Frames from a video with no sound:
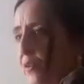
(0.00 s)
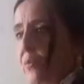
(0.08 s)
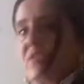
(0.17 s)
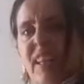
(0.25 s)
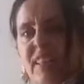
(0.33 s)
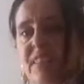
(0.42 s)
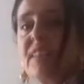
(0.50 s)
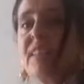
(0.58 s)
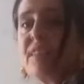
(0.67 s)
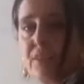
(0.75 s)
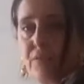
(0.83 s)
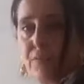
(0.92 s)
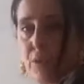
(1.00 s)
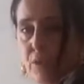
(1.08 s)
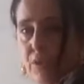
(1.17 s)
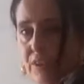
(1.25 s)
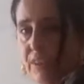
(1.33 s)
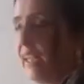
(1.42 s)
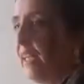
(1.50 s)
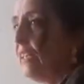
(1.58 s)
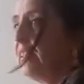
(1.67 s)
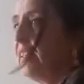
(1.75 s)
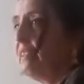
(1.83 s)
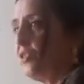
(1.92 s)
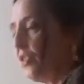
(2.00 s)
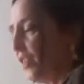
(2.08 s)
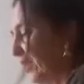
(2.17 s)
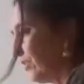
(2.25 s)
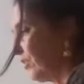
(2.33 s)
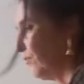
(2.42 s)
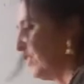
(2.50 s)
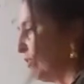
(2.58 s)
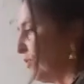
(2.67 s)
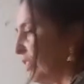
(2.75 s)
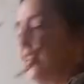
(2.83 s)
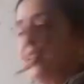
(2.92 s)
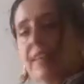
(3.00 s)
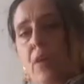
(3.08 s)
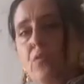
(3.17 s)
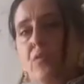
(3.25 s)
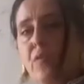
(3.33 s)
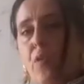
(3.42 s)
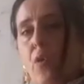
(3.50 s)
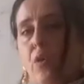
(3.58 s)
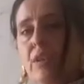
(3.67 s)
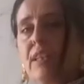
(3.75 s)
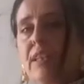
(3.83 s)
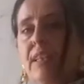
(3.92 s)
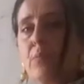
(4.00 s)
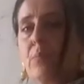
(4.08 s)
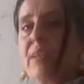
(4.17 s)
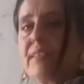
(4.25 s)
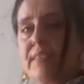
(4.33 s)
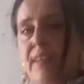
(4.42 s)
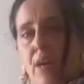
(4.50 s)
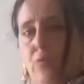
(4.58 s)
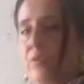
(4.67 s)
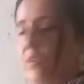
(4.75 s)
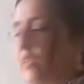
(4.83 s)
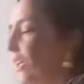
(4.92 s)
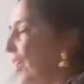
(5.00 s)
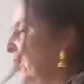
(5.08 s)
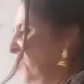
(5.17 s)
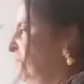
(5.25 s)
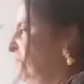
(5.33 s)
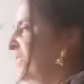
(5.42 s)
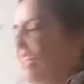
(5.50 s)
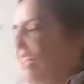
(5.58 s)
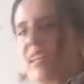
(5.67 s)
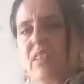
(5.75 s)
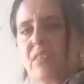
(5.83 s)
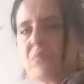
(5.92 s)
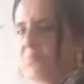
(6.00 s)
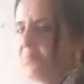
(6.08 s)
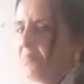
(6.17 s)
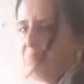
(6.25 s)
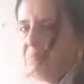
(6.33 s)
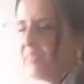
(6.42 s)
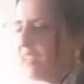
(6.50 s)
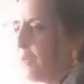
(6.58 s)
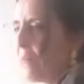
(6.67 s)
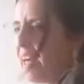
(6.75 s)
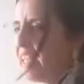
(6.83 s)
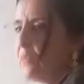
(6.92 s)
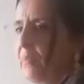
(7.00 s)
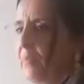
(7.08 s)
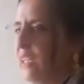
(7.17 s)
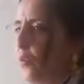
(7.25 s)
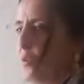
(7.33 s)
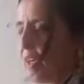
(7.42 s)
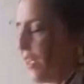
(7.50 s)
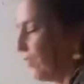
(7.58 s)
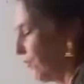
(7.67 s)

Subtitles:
you that this is wrong. These chairs which in down fall a little bit down, they might be look in